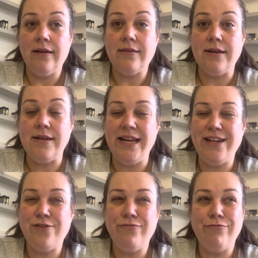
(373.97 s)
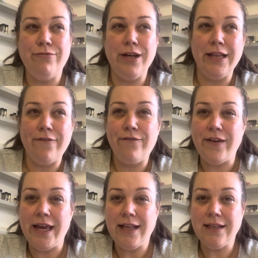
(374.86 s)
it doesn't really
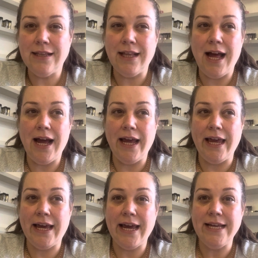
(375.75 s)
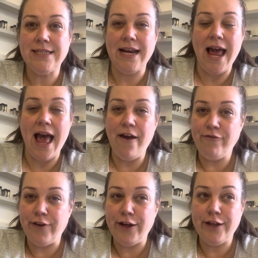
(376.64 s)
feel like it's an
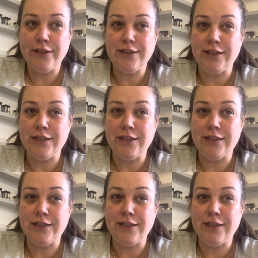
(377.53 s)
effort